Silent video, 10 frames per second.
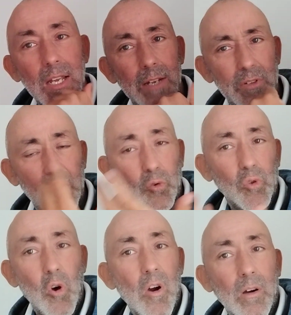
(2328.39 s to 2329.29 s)
If it's no
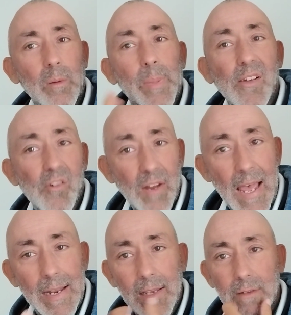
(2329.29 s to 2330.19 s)
longer being
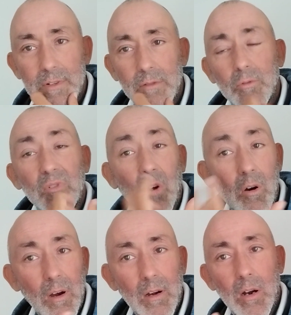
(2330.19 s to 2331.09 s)
organic, if it's no
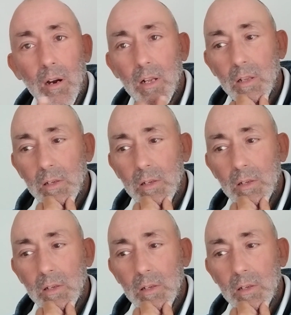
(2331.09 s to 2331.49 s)
longer